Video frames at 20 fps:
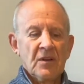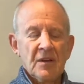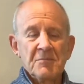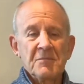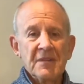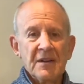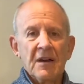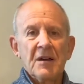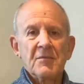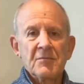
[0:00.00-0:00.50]

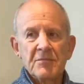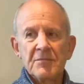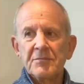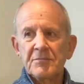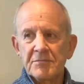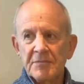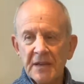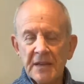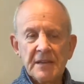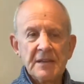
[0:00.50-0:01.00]
I'm
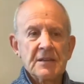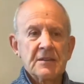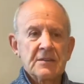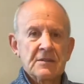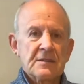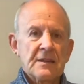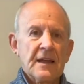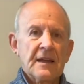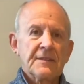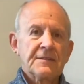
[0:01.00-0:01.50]
meaning to
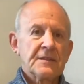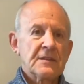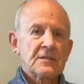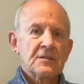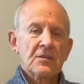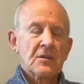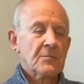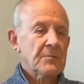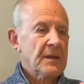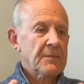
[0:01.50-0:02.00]
say things,
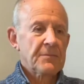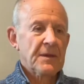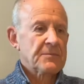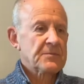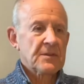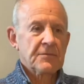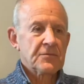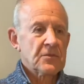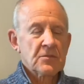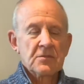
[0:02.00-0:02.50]
you know, perhaps
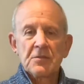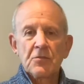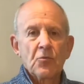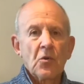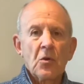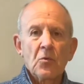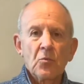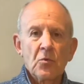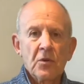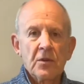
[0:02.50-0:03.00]
I've used the
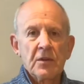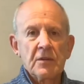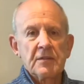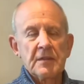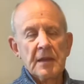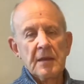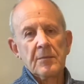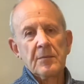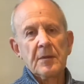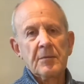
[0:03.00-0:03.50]
wrong word there,